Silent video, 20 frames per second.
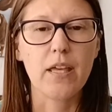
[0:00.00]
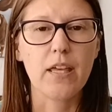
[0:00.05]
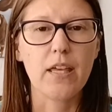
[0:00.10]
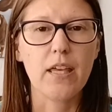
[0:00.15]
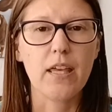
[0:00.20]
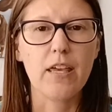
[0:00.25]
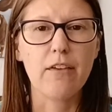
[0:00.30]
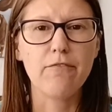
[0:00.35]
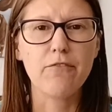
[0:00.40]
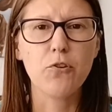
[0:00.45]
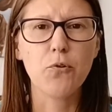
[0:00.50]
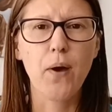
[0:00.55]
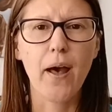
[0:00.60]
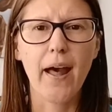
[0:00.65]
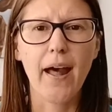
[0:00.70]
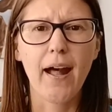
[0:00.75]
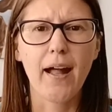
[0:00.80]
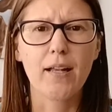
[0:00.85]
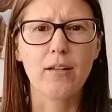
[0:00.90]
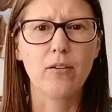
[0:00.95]
If you
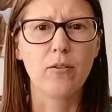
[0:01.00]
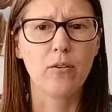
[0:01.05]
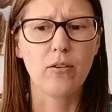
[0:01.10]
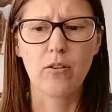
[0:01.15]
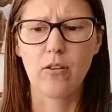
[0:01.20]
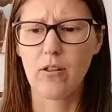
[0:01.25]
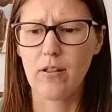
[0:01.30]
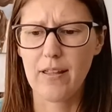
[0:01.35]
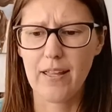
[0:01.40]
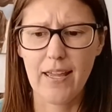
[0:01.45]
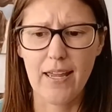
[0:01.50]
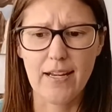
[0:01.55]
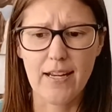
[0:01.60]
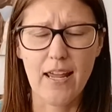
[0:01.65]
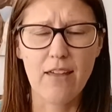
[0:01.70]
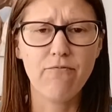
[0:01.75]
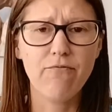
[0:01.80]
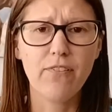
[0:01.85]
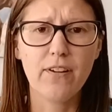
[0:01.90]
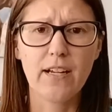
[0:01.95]
had an
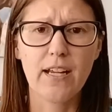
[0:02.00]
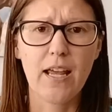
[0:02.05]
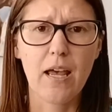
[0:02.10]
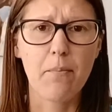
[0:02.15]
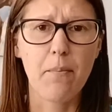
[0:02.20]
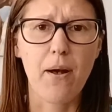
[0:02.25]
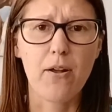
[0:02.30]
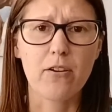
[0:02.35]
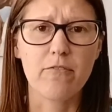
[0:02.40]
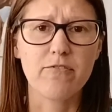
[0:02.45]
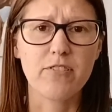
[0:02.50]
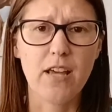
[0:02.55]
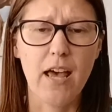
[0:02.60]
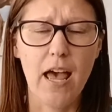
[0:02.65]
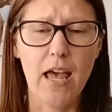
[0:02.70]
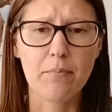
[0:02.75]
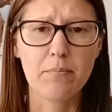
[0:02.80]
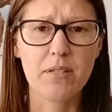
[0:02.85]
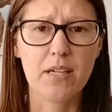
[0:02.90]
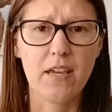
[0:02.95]
infinite amount of
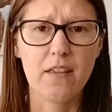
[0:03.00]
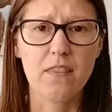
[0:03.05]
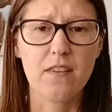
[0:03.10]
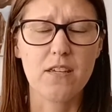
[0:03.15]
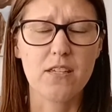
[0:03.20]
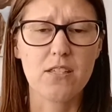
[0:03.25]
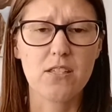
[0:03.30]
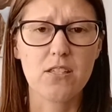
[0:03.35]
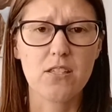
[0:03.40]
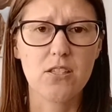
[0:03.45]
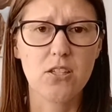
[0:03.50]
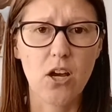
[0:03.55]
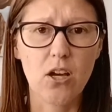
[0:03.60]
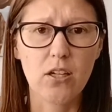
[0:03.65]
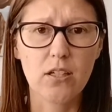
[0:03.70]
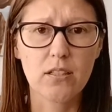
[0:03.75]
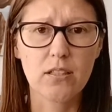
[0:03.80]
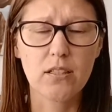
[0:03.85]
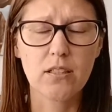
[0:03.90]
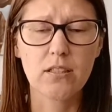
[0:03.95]
time to get this
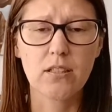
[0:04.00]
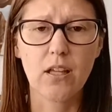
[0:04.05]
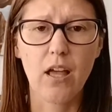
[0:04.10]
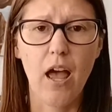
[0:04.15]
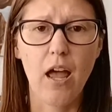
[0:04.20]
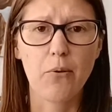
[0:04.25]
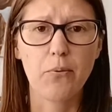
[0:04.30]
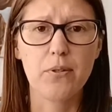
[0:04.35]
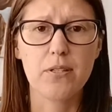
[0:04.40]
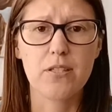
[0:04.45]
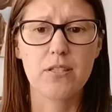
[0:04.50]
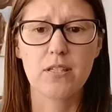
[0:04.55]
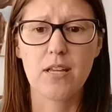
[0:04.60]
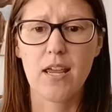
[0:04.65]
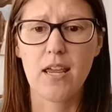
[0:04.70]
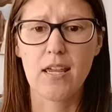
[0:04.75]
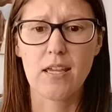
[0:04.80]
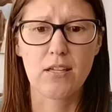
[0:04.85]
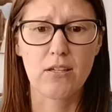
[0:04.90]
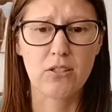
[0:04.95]
done, I would
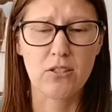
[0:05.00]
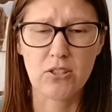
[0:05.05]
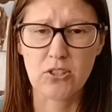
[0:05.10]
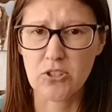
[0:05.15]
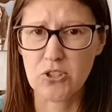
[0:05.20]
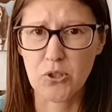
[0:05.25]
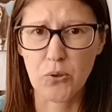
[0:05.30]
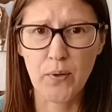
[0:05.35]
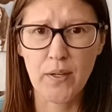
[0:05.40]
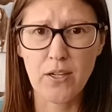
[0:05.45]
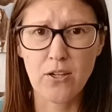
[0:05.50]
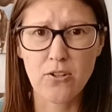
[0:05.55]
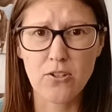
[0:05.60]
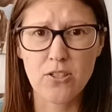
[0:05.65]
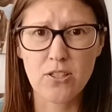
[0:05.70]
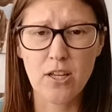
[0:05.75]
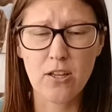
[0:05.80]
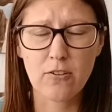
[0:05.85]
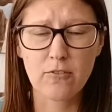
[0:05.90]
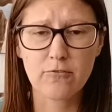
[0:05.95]
say do it
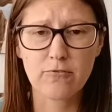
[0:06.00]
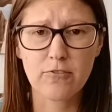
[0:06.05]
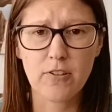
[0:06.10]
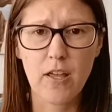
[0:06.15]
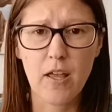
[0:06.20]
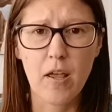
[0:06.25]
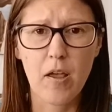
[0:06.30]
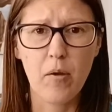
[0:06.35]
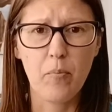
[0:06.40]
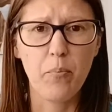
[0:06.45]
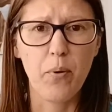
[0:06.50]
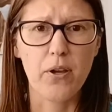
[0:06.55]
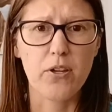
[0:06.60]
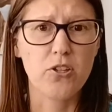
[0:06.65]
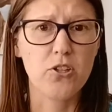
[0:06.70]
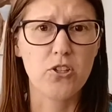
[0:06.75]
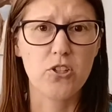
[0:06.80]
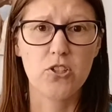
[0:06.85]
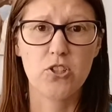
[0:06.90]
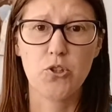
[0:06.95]
yourself,
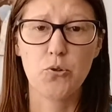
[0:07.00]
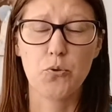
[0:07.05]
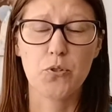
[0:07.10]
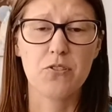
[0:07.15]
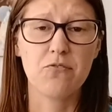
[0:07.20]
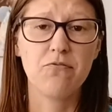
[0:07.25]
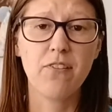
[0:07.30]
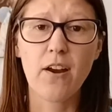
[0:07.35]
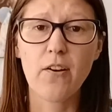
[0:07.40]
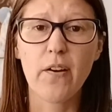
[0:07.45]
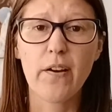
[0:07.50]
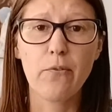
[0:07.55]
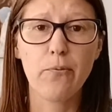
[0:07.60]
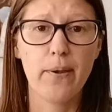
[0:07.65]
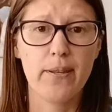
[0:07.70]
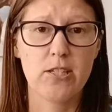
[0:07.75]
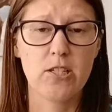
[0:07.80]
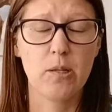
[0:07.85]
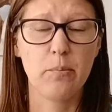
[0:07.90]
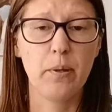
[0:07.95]
but she was very
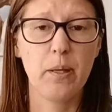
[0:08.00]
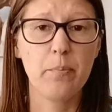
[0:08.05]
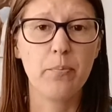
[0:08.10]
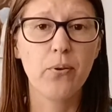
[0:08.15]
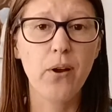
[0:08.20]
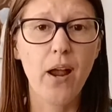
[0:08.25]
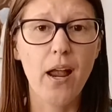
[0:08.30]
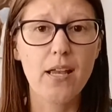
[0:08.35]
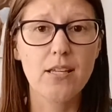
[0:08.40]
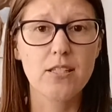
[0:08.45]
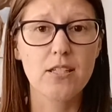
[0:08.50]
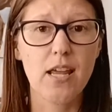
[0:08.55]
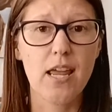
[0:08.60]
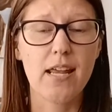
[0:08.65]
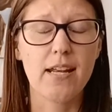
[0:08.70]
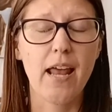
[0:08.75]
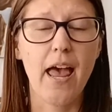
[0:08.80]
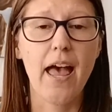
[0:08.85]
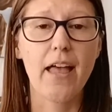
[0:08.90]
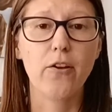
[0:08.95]
reasonably priced,
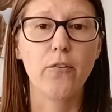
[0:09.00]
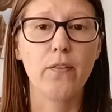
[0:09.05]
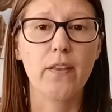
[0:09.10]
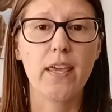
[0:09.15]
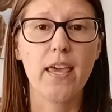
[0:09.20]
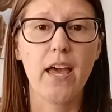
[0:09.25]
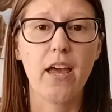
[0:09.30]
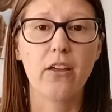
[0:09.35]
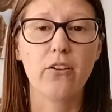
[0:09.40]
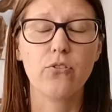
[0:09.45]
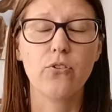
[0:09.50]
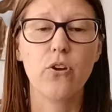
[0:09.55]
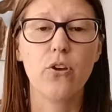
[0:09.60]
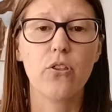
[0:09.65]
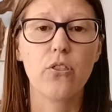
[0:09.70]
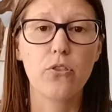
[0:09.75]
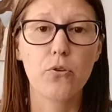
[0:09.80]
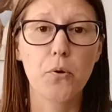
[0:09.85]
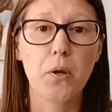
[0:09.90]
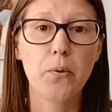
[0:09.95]
and I only had
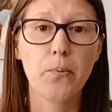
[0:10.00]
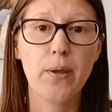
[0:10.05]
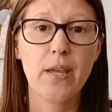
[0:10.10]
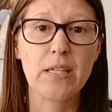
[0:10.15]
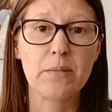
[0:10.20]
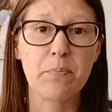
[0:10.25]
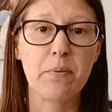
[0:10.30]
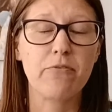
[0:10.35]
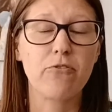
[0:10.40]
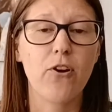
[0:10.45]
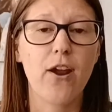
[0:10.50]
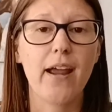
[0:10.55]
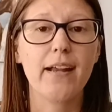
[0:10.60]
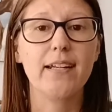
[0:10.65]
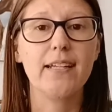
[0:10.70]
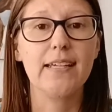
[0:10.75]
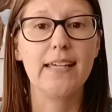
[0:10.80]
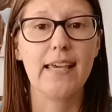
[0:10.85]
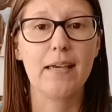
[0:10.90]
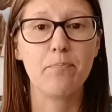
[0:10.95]
3 weeks before I had
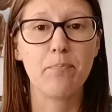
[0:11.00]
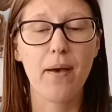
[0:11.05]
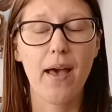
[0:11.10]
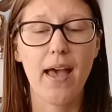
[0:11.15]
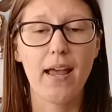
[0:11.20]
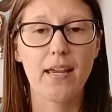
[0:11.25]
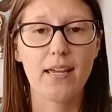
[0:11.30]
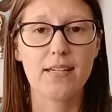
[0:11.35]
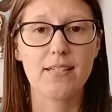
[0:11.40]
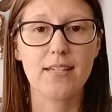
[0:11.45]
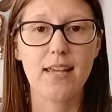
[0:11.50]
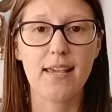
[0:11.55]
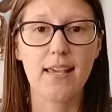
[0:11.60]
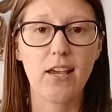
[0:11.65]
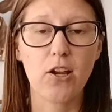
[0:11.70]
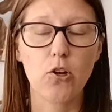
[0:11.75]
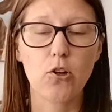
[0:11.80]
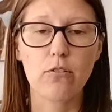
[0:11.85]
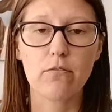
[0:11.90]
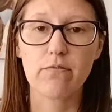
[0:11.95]
to get back and take
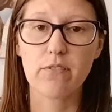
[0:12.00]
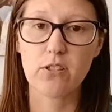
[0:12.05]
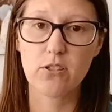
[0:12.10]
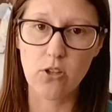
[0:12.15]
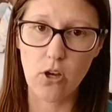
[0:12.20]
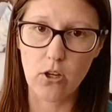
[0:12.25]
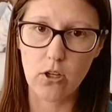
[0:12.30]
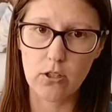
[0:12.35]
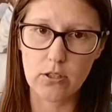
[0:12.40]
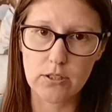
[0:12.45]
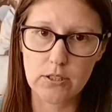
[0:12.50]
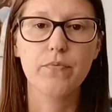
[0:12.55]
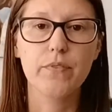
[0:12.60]
care of the dogs.